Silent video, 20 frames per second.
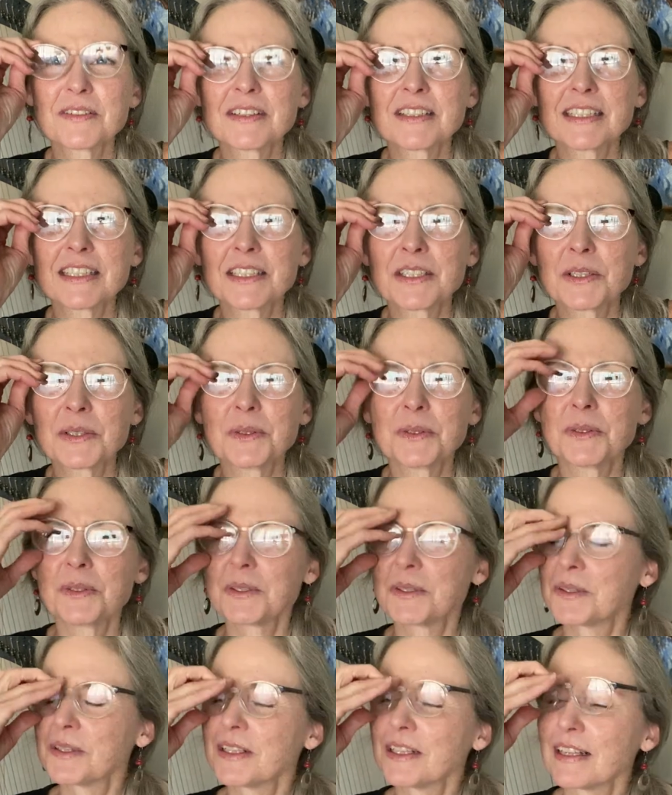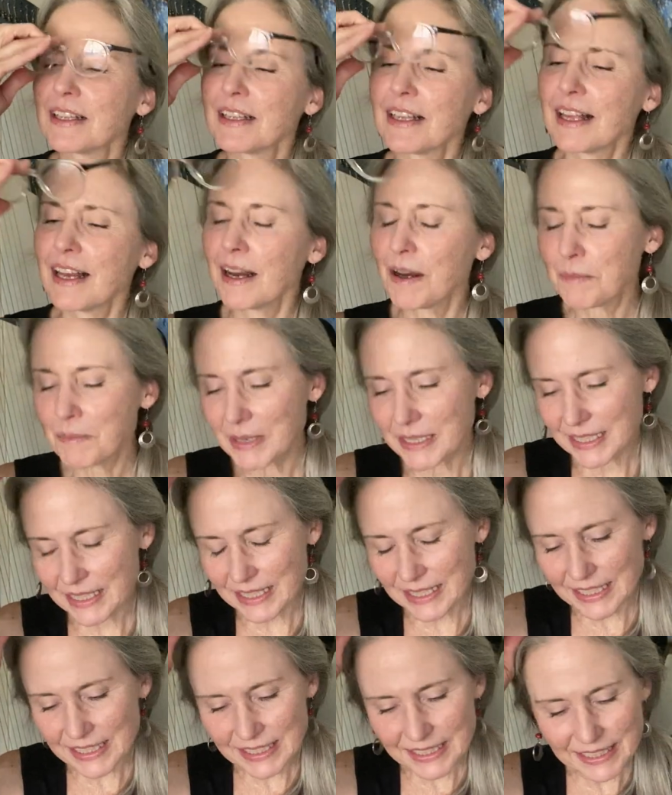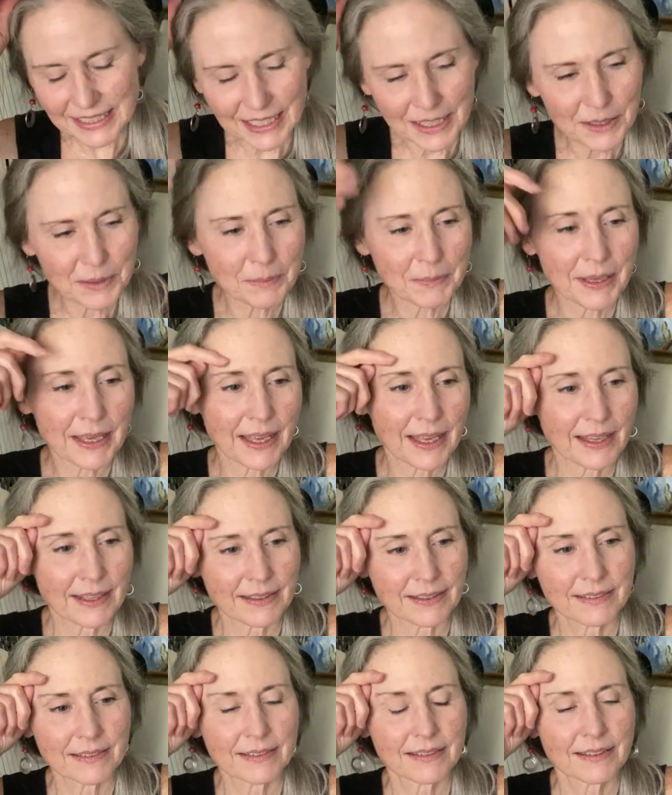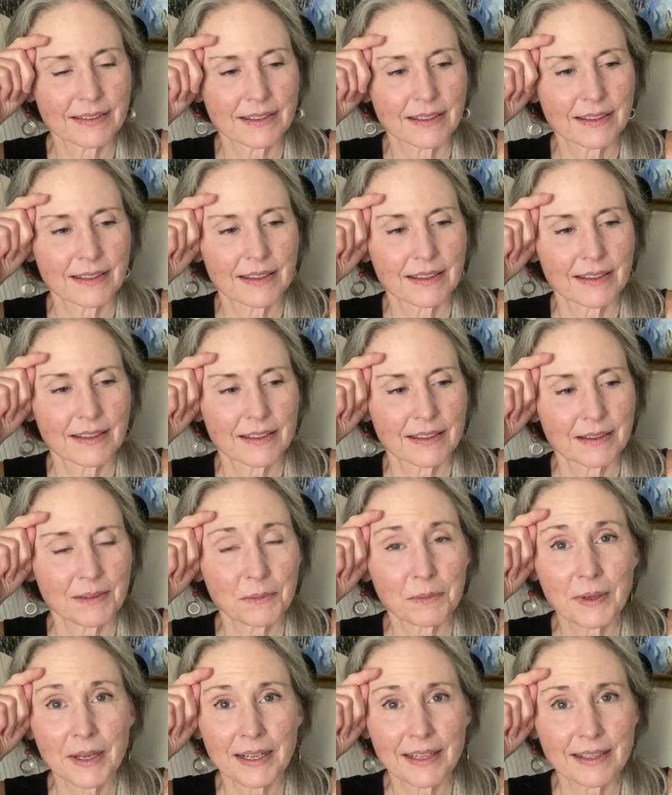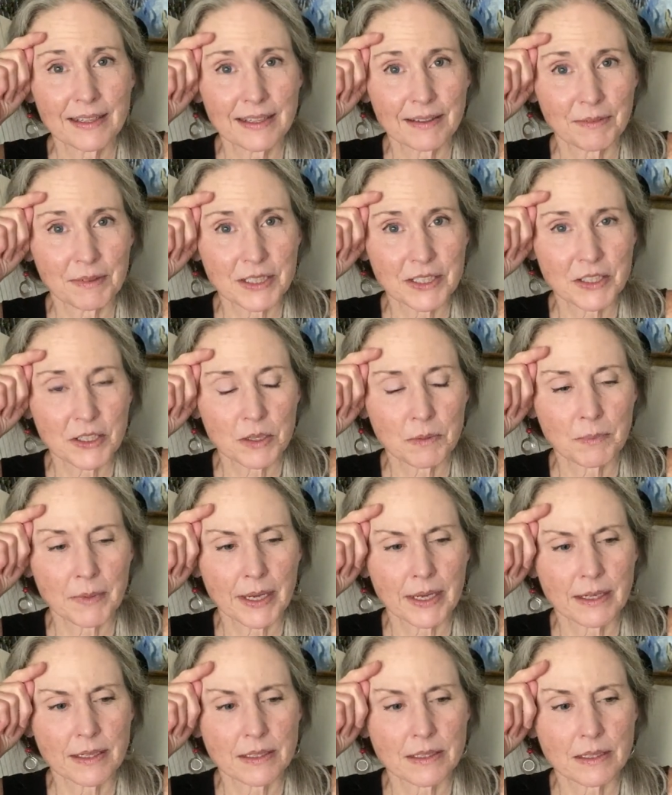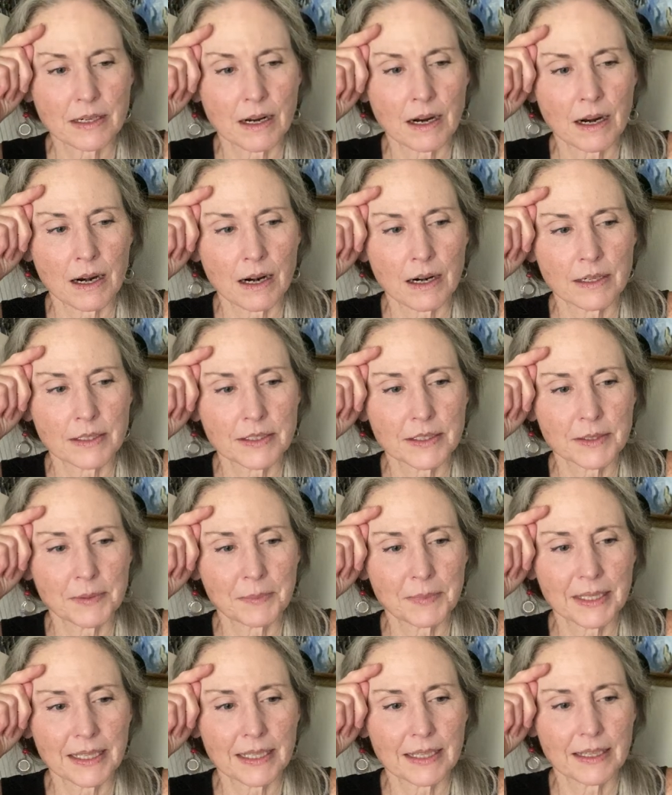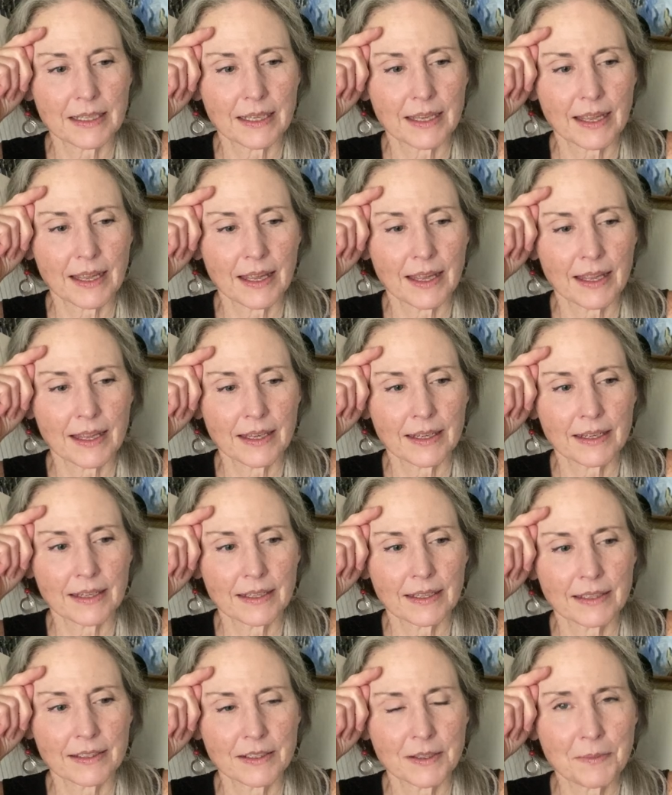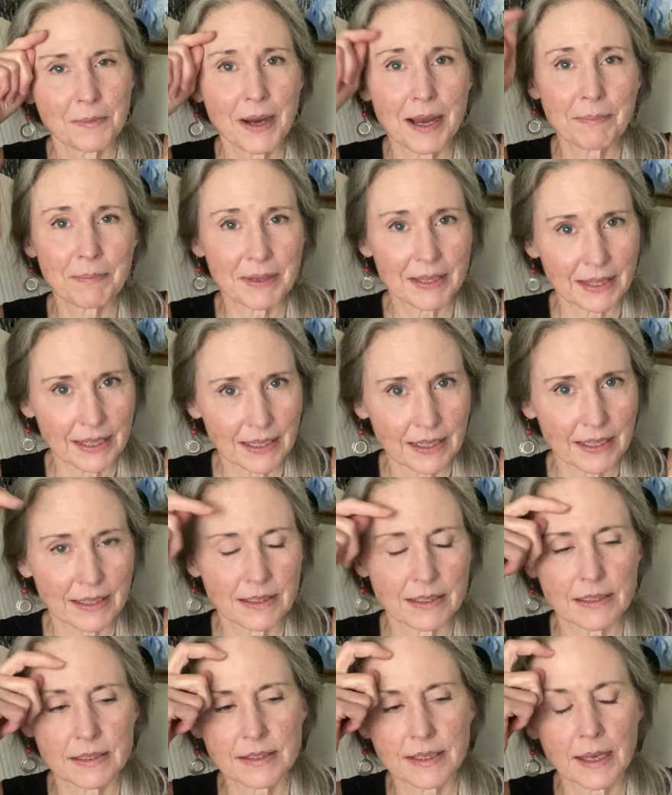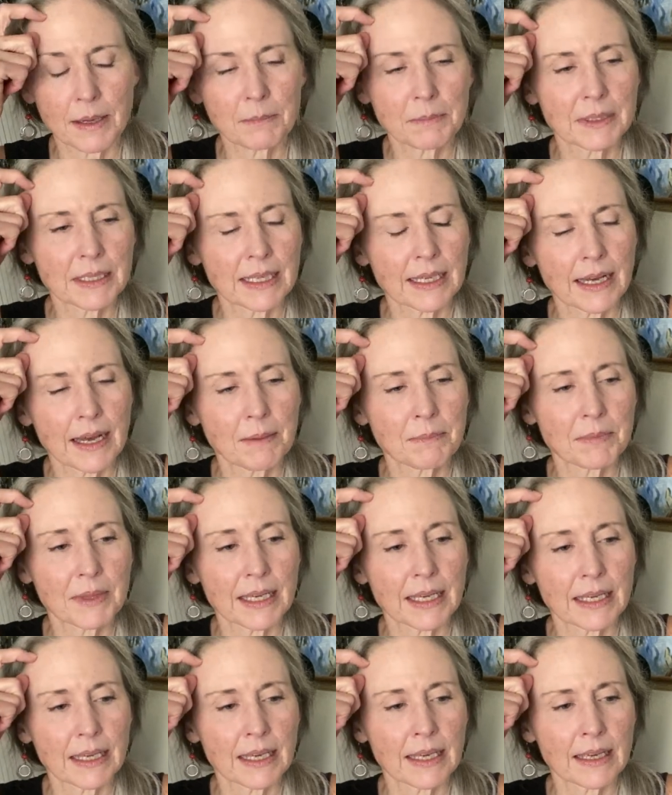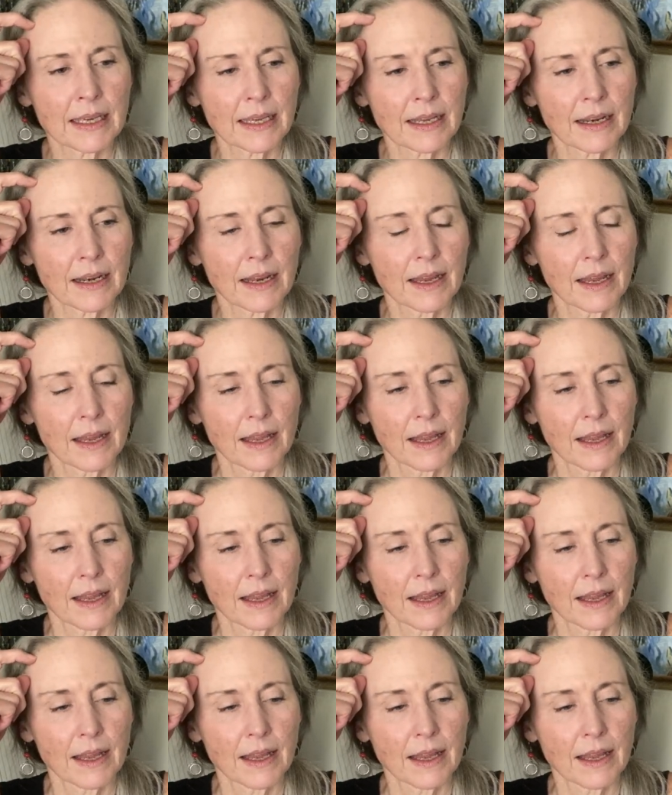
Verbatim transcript: really cool how much this young man wanted to return my guitar to me. And you might be thinking the same thing I'm thinking, and